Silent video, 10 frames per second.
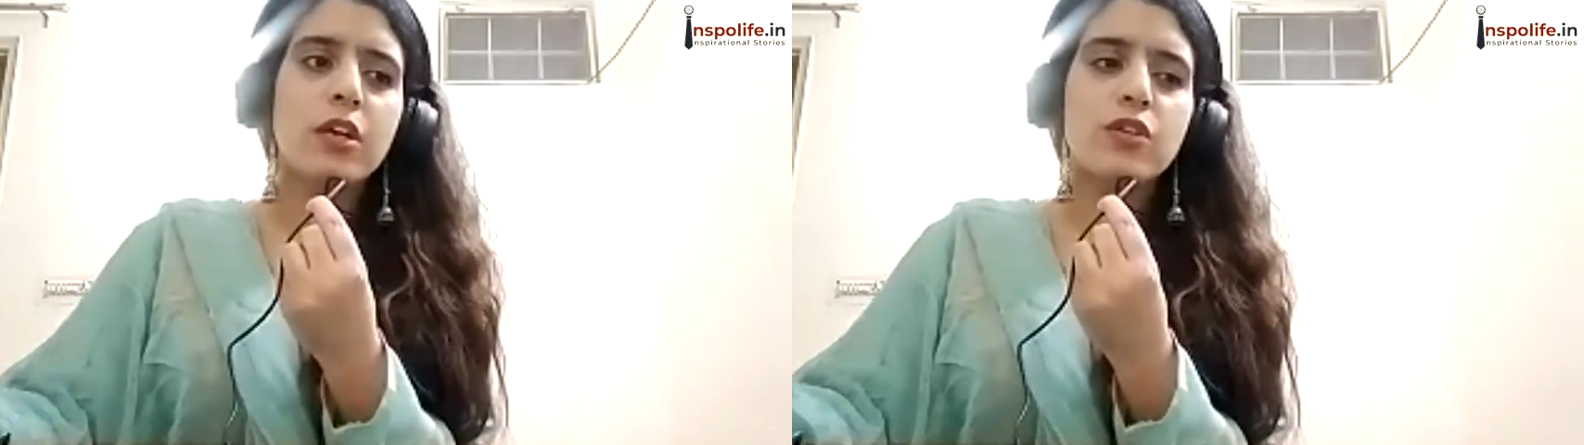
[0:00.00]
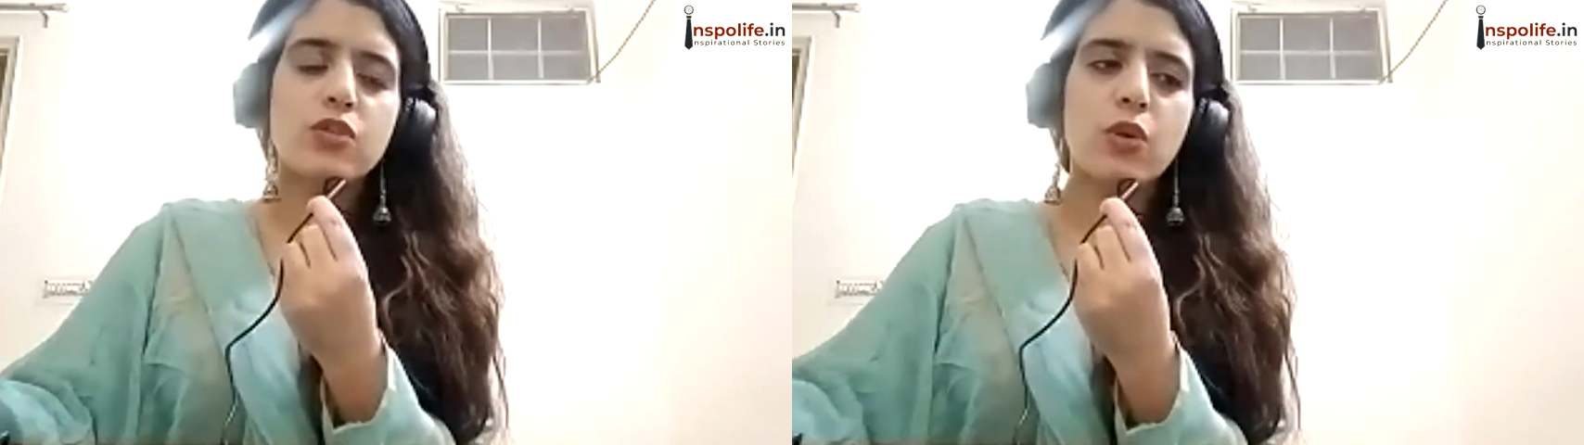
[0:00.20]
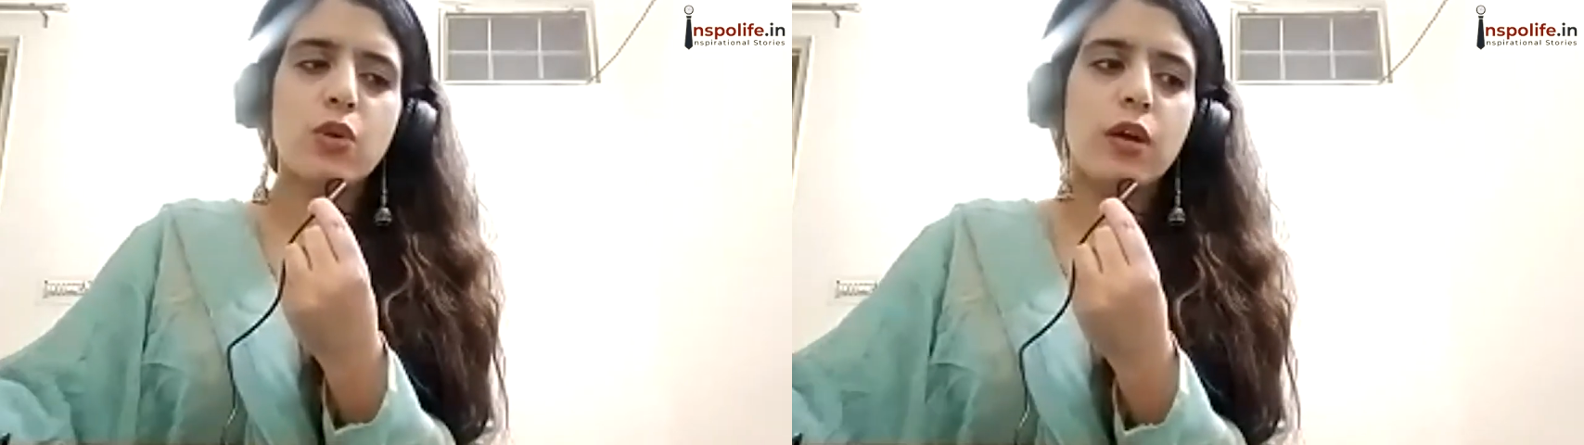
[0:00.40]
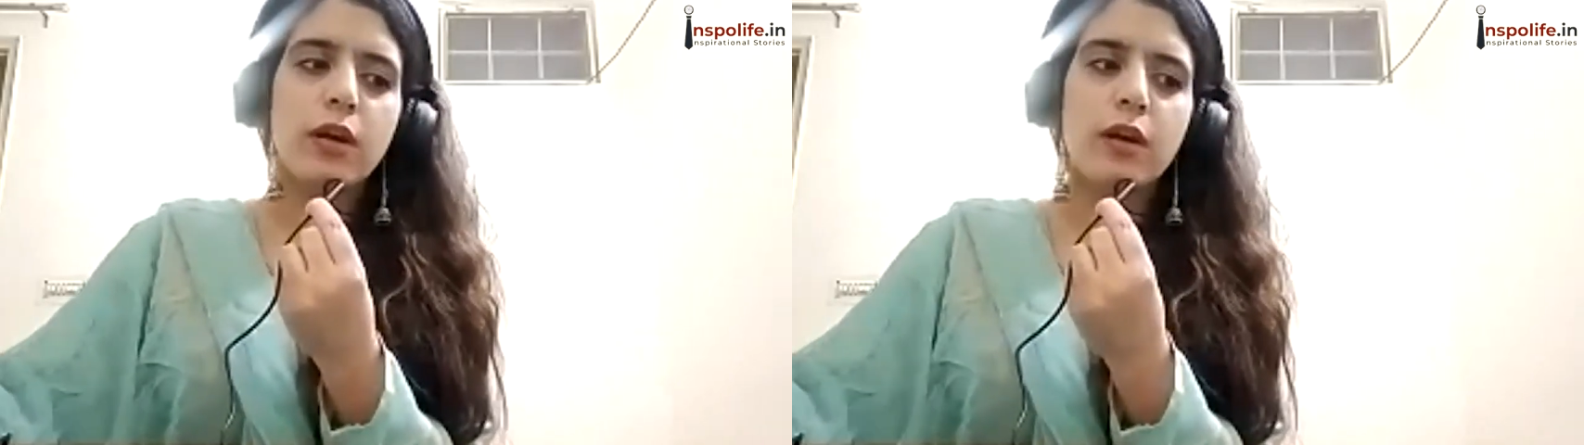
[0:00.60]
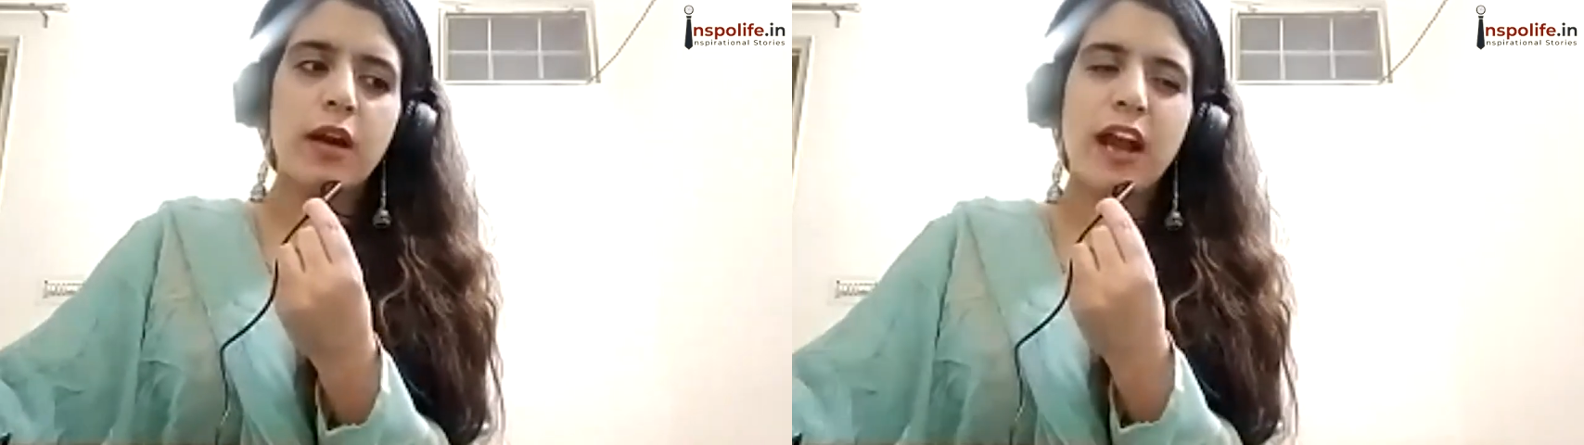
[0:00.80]
so
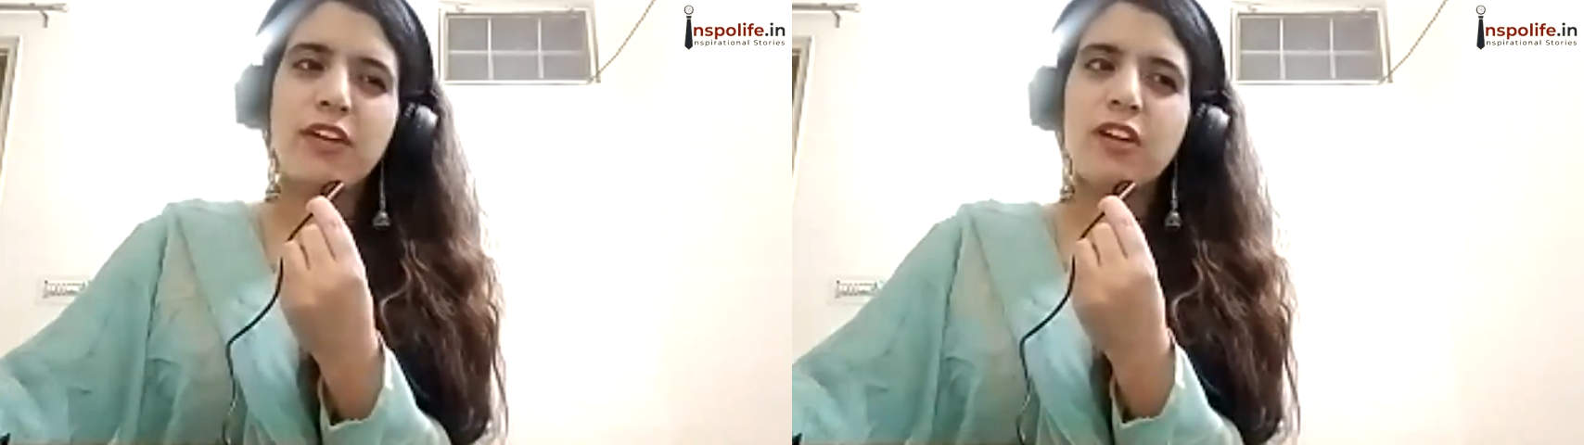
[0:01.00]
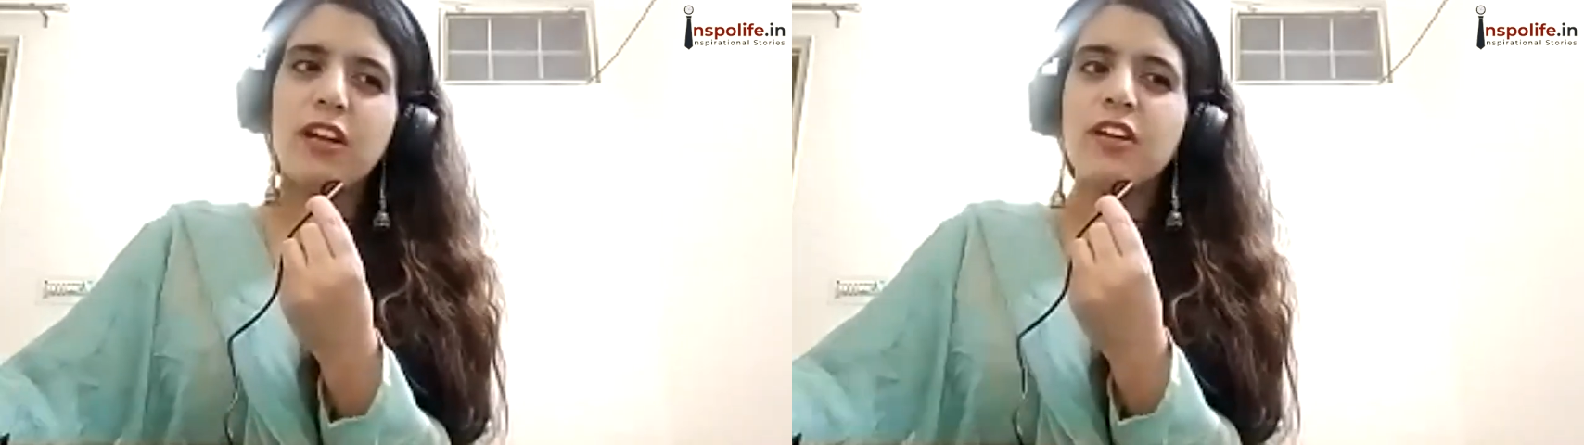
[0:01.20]
I really